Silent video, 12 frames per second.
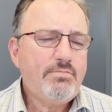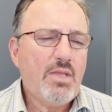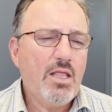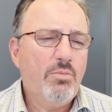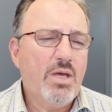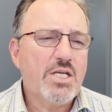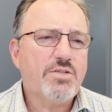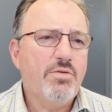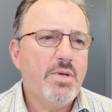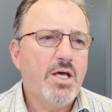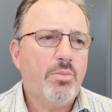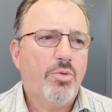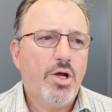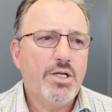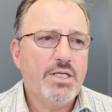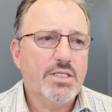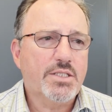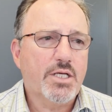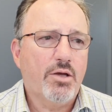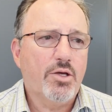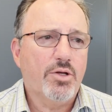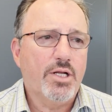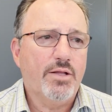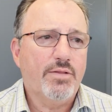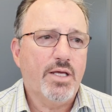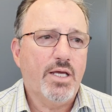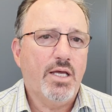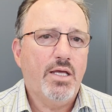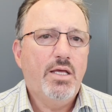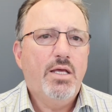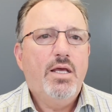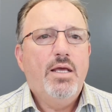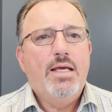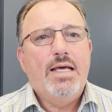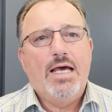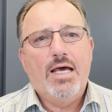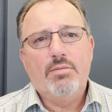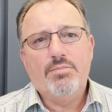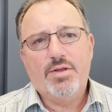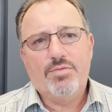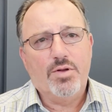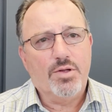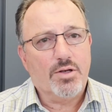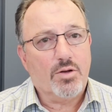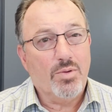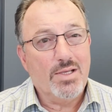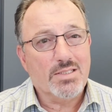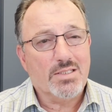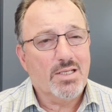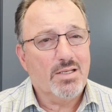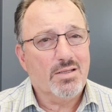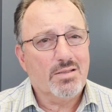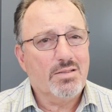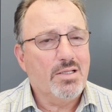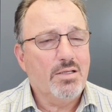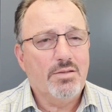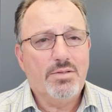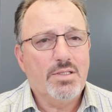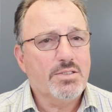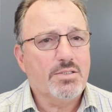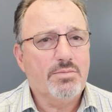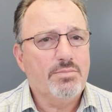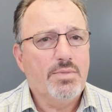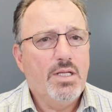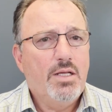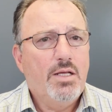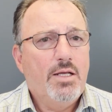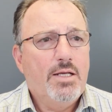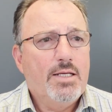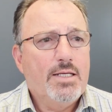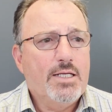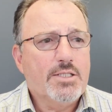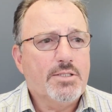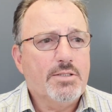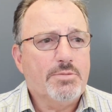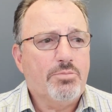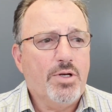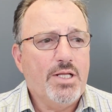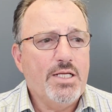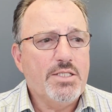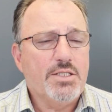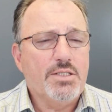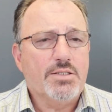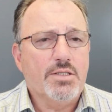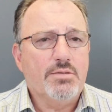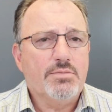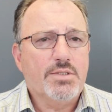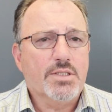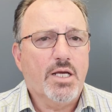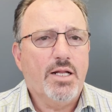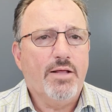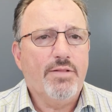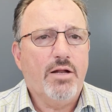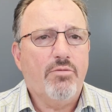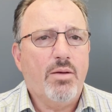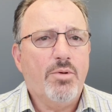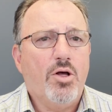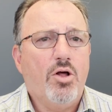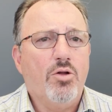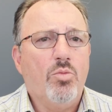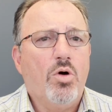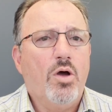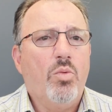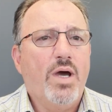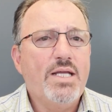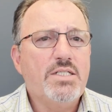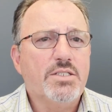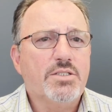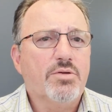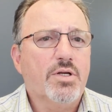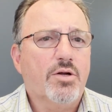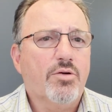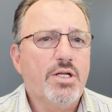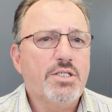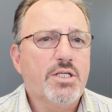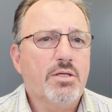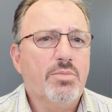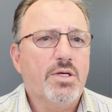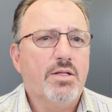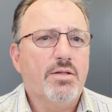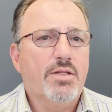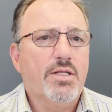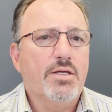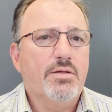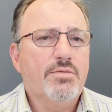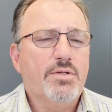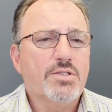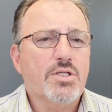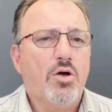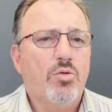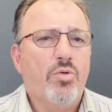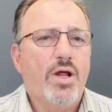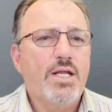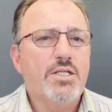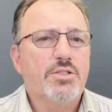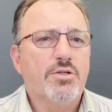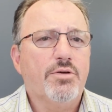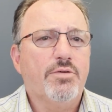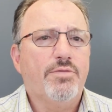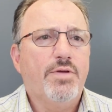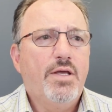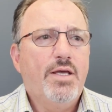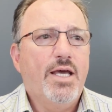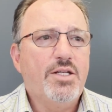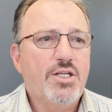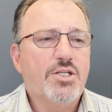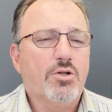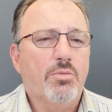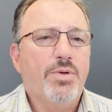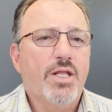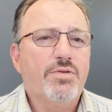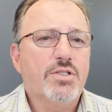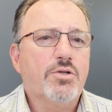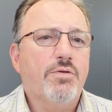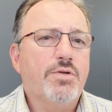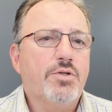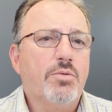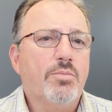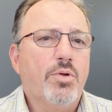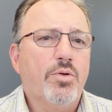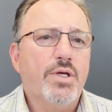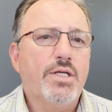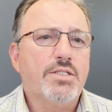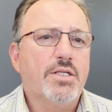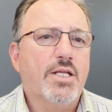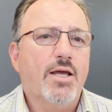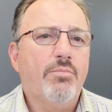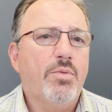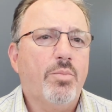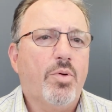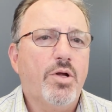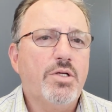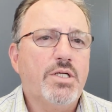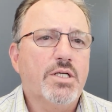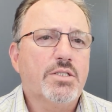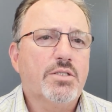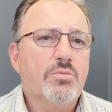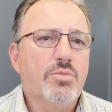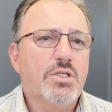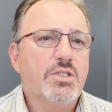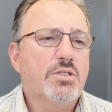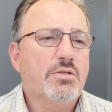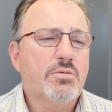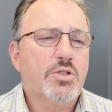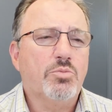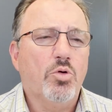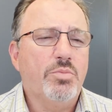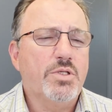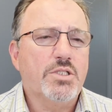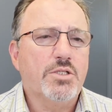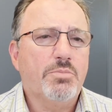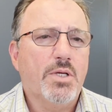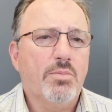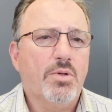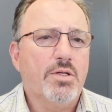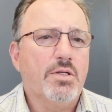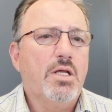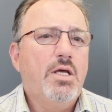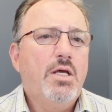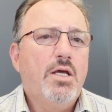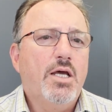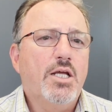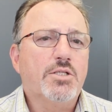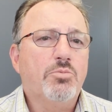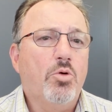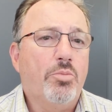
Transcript: Massive amount of projects going on out there. Um, if we look at Queensland, then, you know, there's some. It's, it's pretty easy to, to go down that rabbit hole of why wages are increasing, but there's, there's a whole range of additional benefits offered to employees in government projects, which small business people and, and small